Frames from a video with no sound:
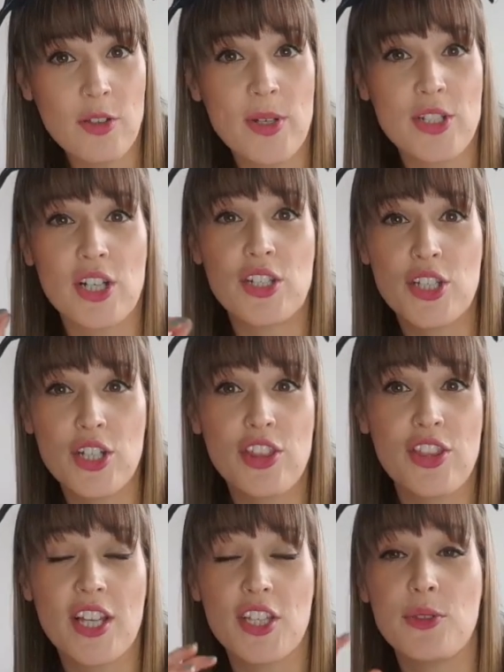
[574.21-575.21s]
which I do
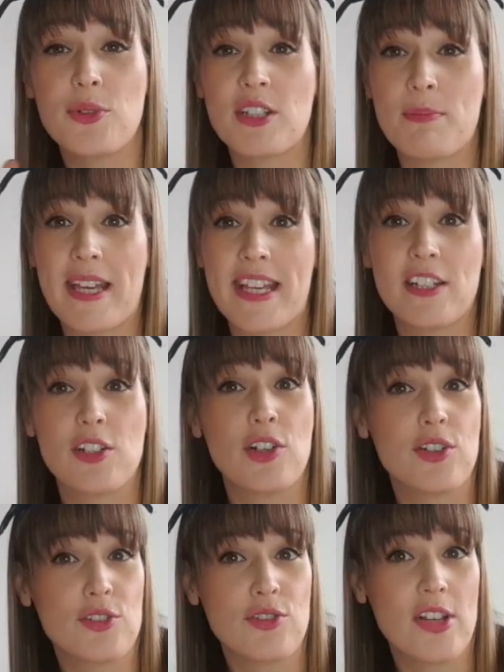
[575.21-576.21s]
think you could make in a
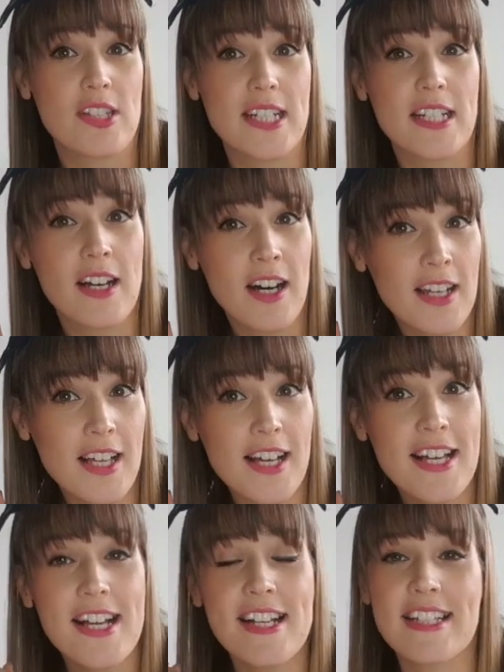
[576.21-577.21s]
contrasting color
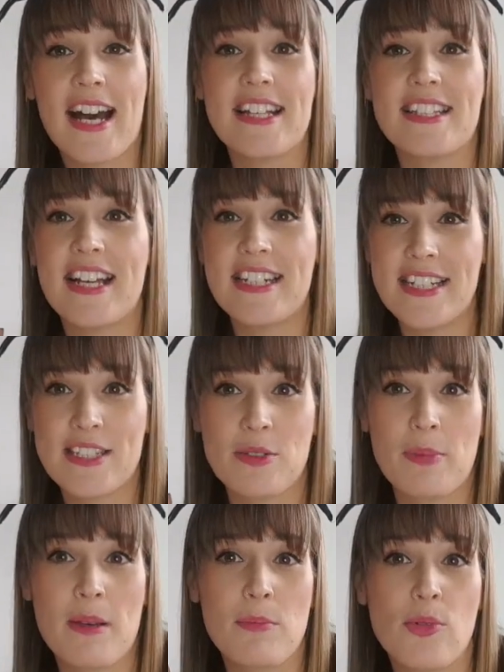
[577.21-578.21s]
to add a little
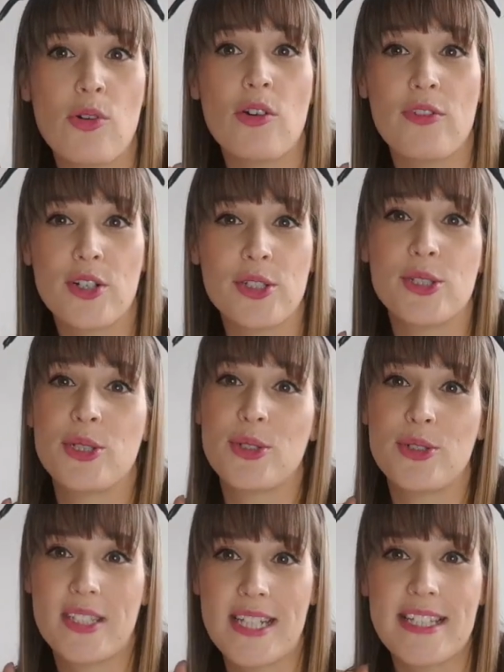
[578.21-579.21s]
bit more of a
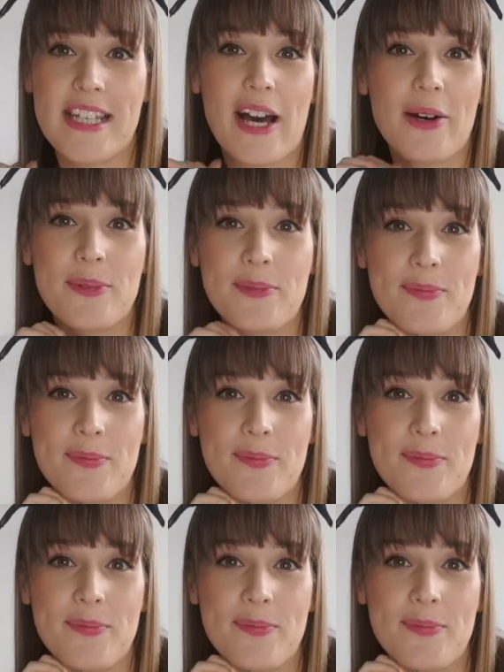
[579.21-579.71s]
couture detail.